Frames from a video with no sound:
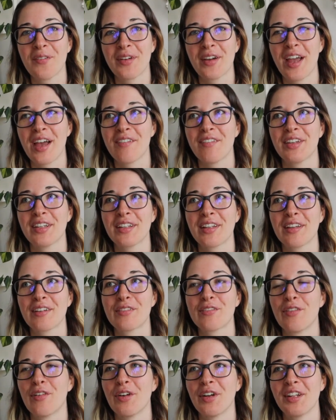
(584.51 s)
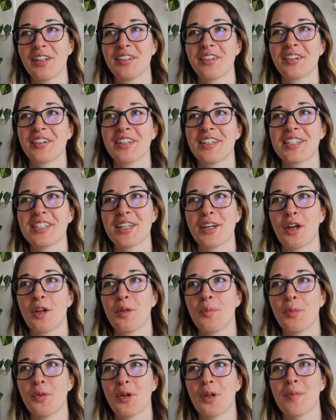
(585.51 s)
We're having like 40 degrees here
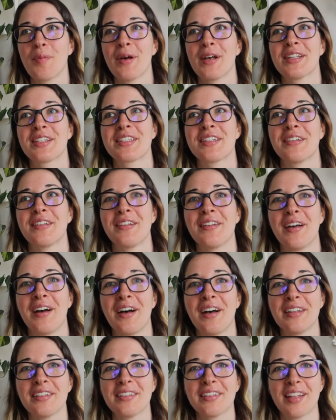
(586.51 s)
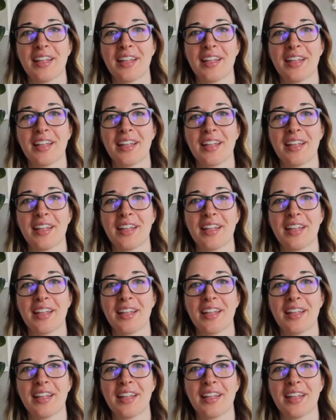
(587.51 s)
in Budapest a lot,